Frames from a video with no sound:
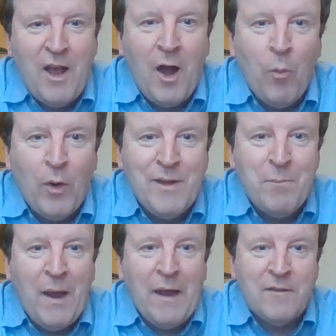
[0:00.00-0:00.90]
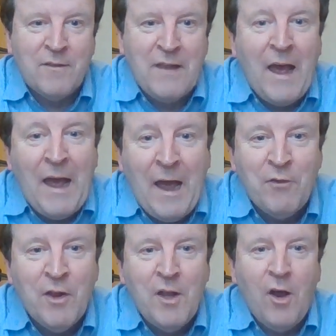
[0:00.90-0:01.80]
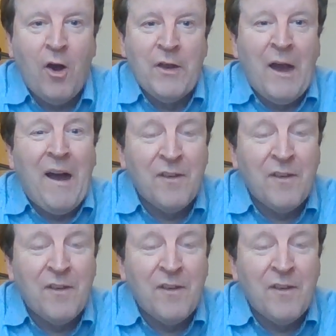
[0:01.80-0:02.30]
What impact does that have on our